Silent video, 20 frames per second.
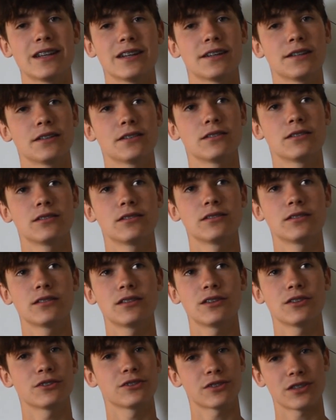that
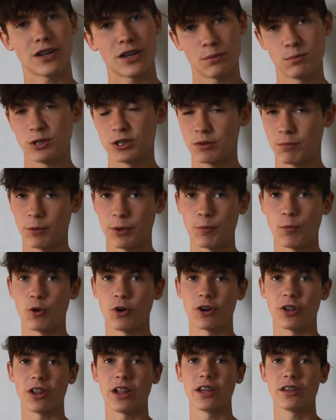there's got to be something
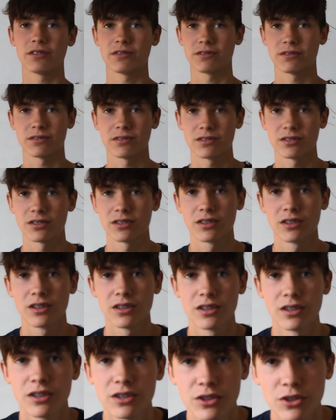more to life.
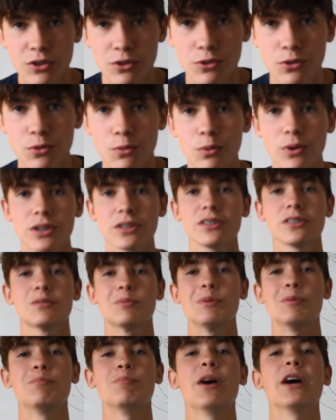You want it to
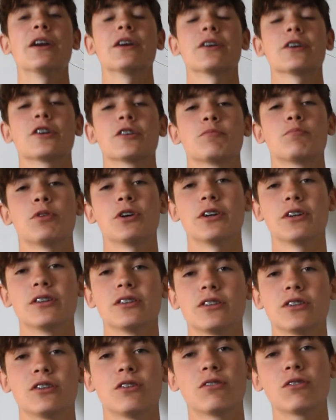be better, but
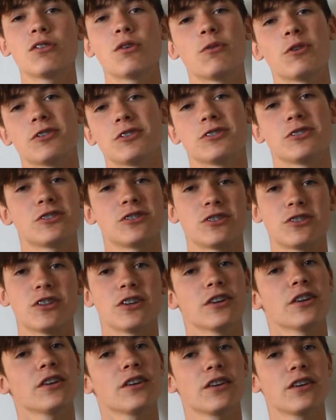you don't know where to
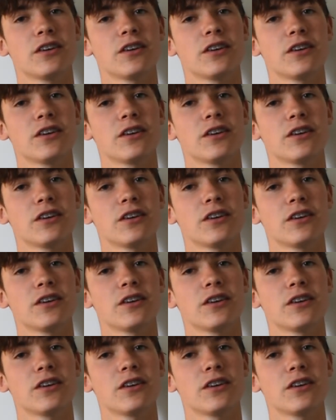start.